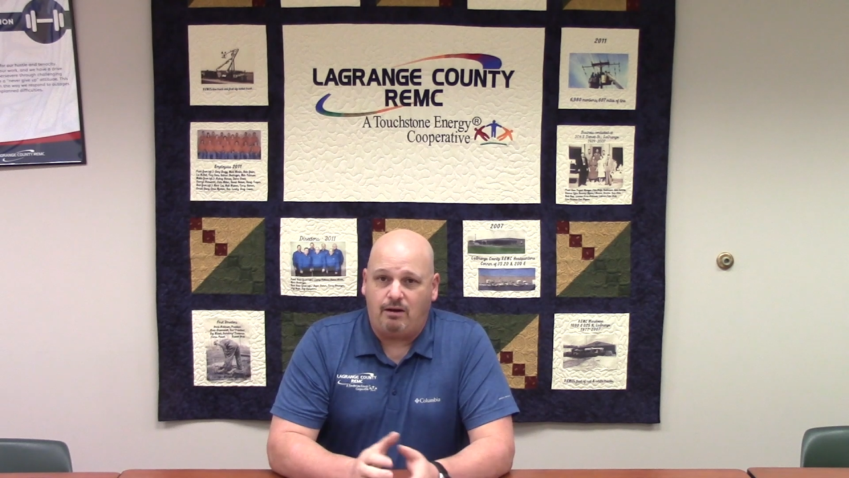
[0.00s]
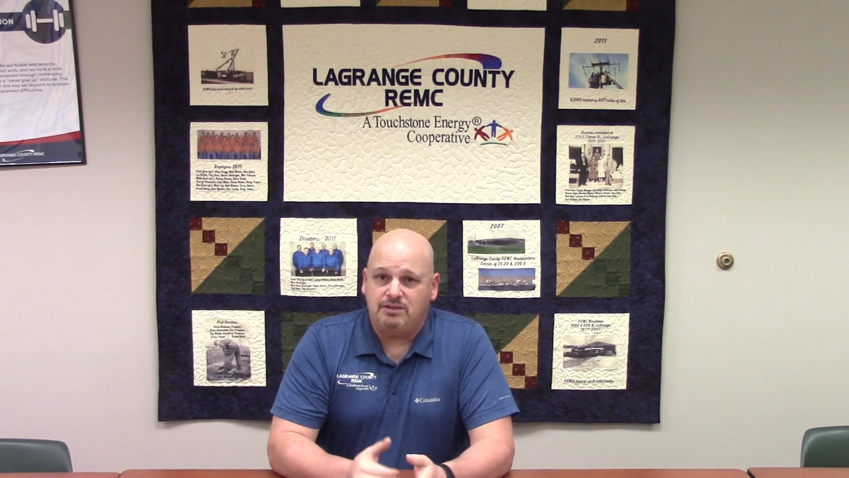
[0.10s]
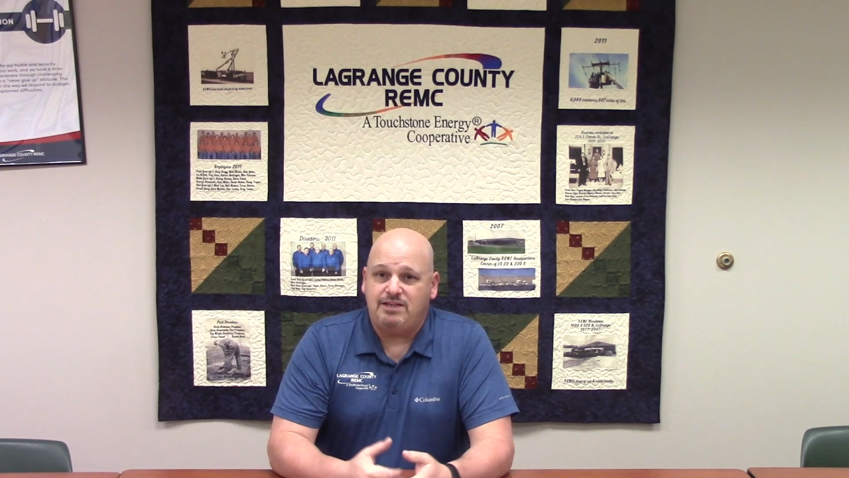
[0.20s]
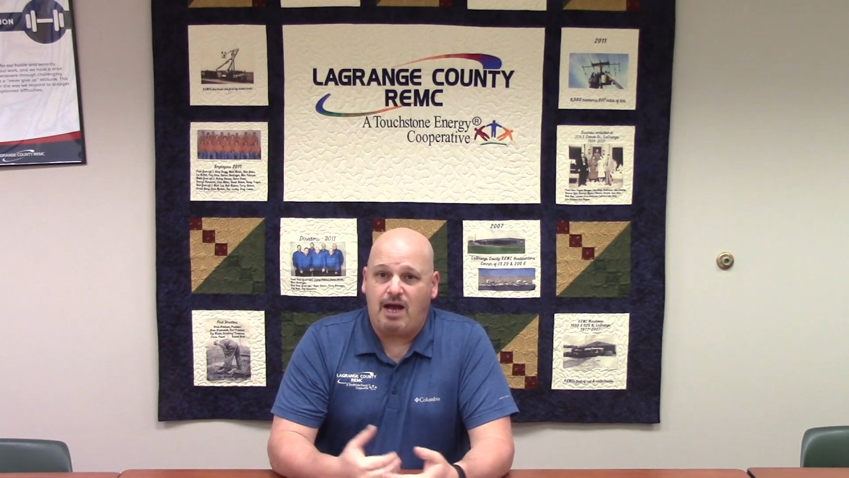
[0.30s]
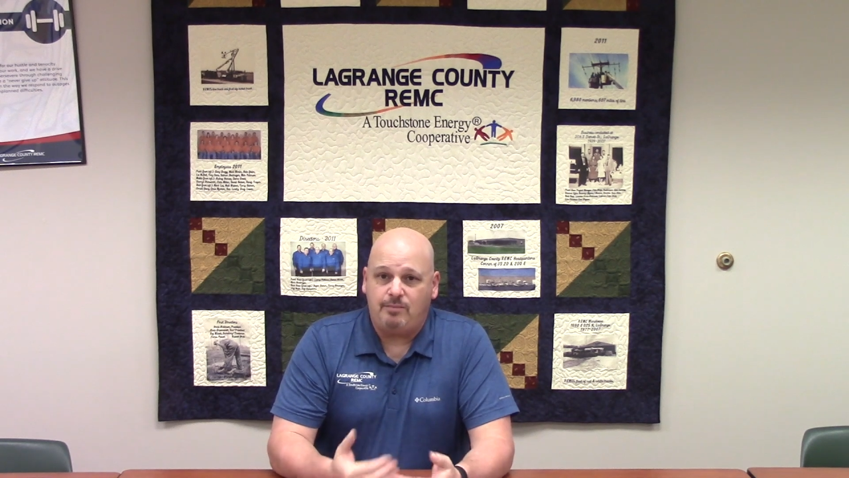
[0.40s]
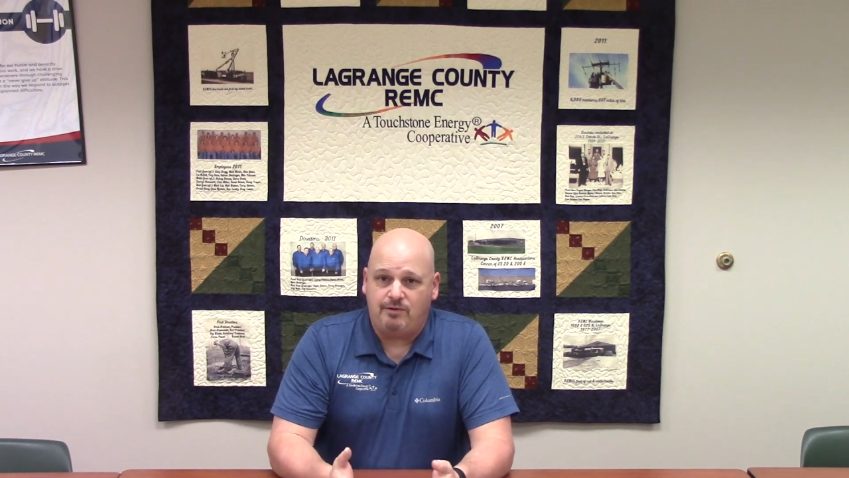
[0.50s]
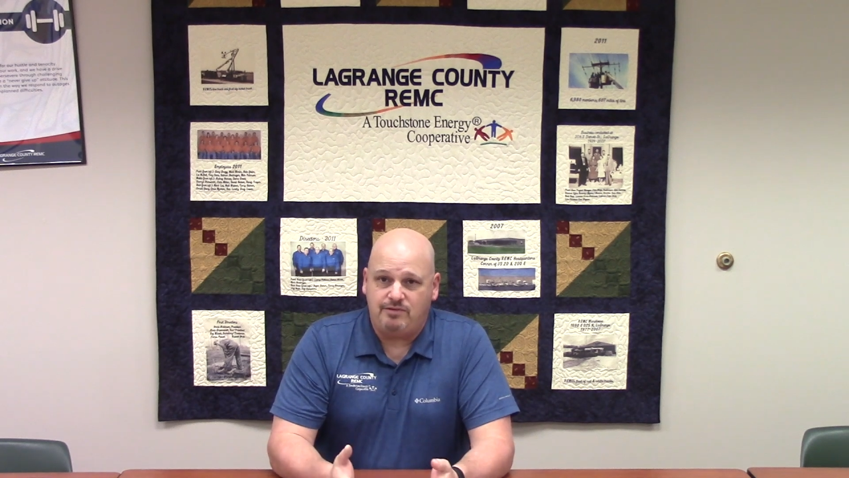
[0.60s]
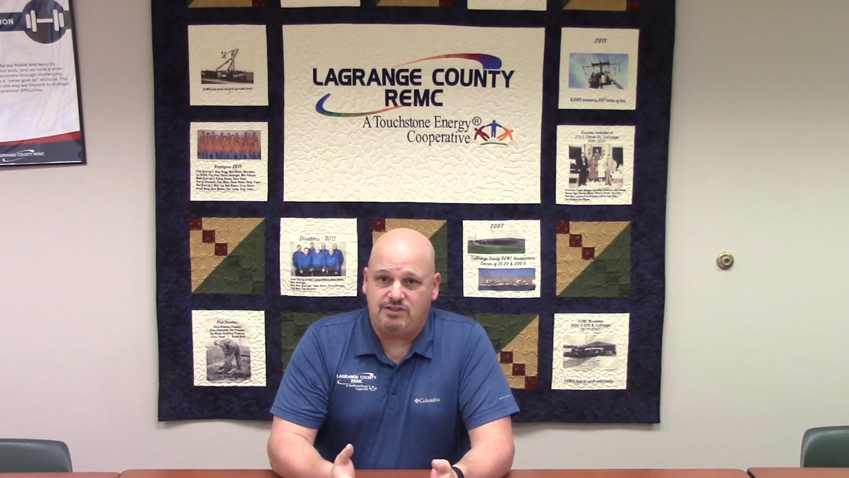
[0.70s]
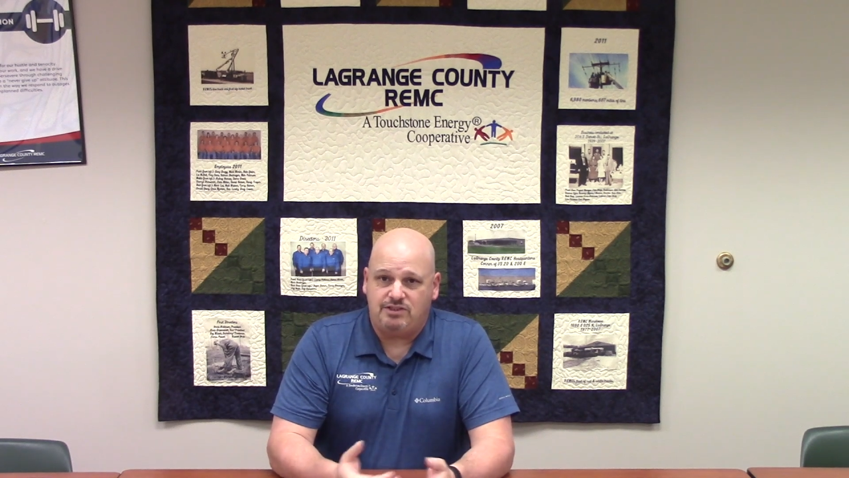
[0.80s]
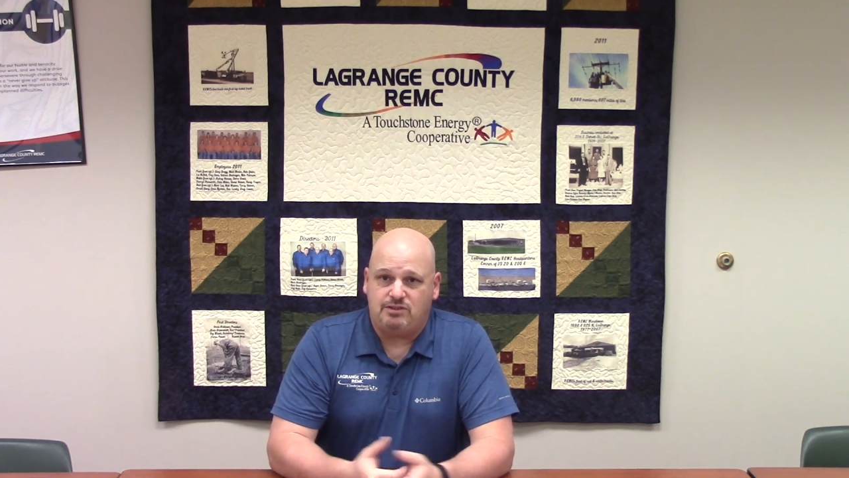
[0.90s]
on top of
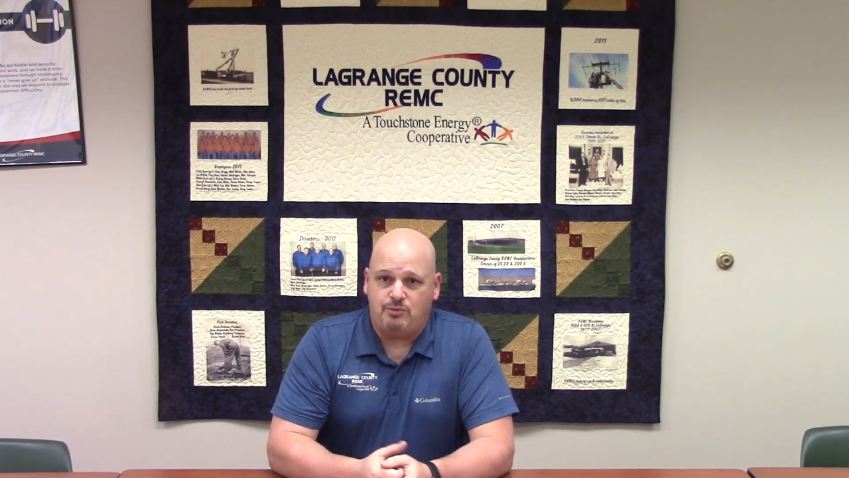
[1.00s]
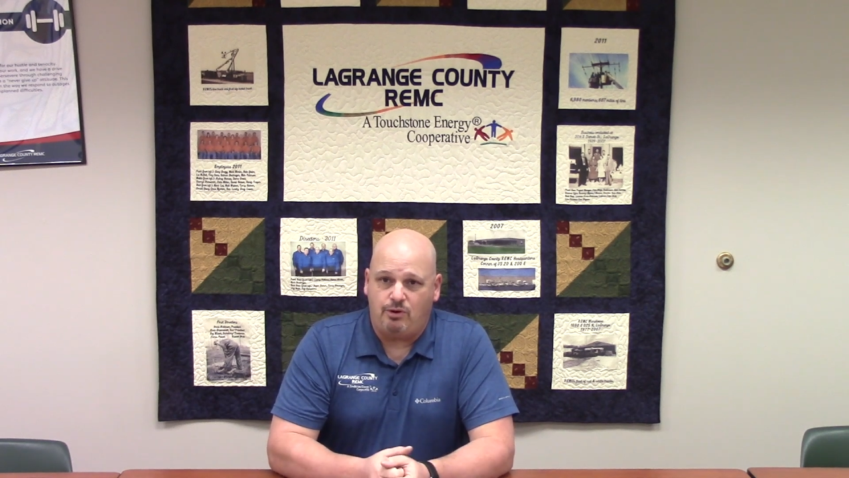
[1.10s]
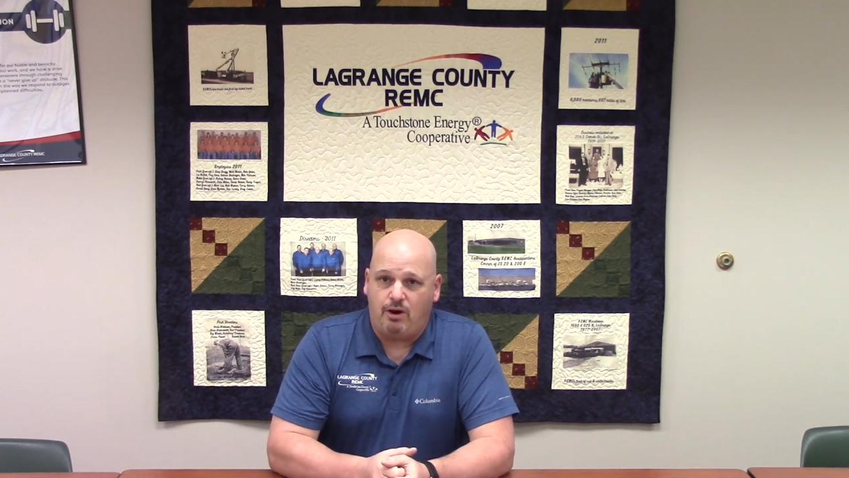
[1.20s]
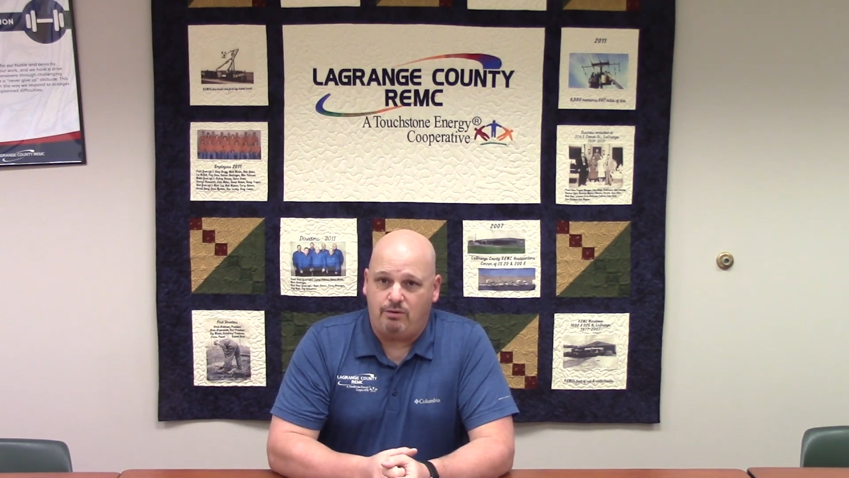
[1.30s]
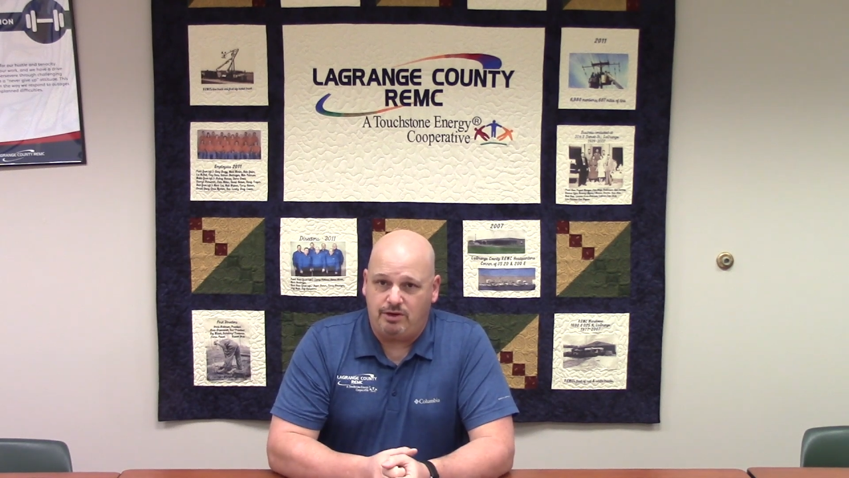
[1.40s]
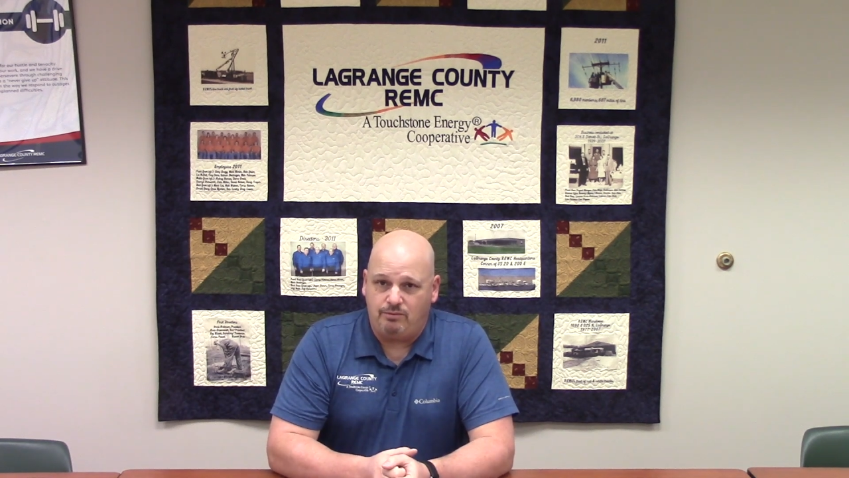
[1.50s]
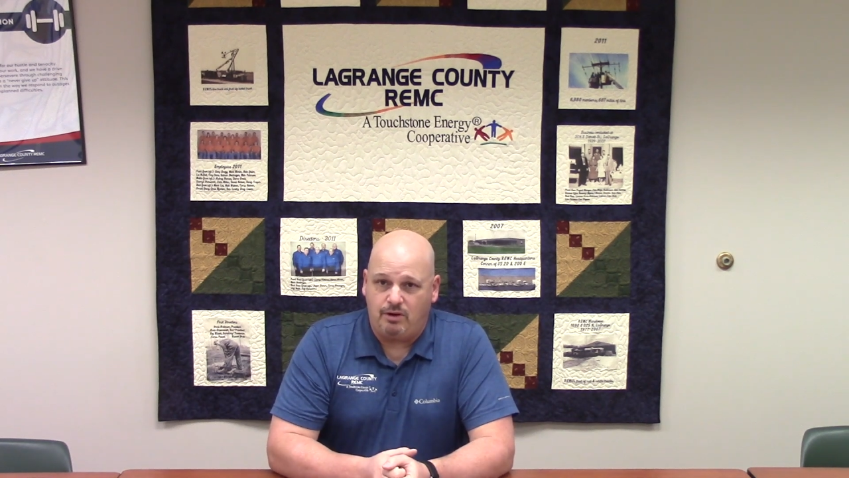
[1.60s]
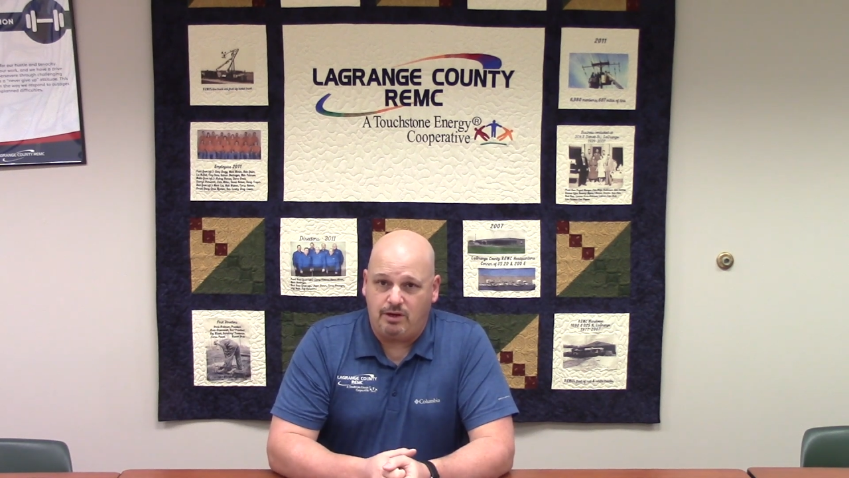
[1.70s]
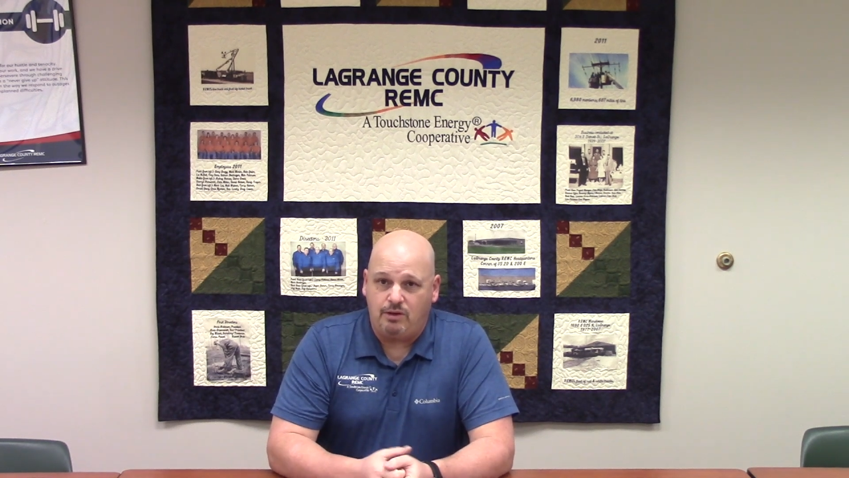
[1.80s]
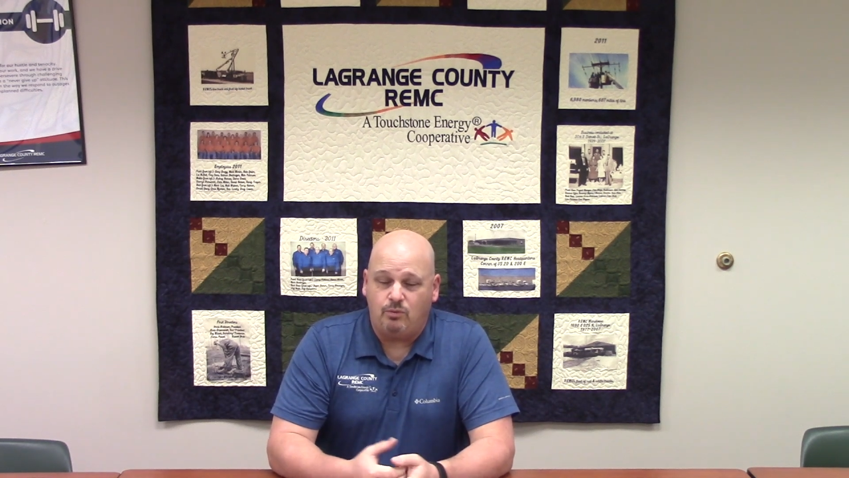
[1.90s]
the system you're already
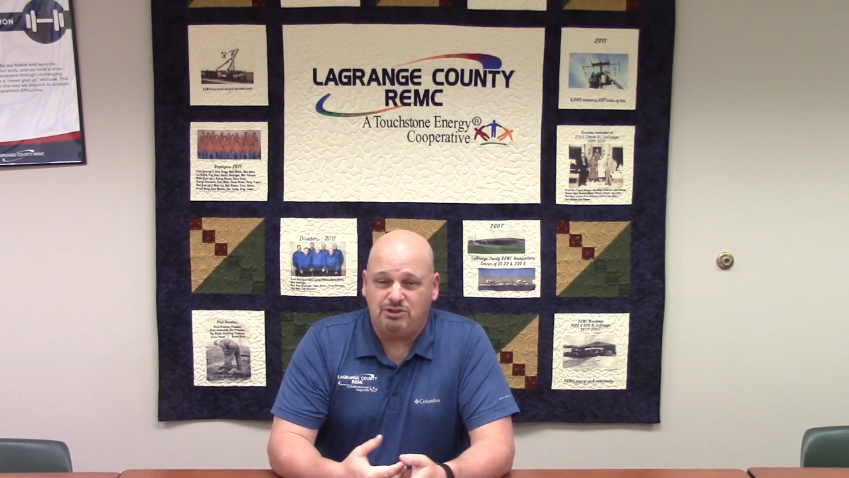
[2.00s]
running,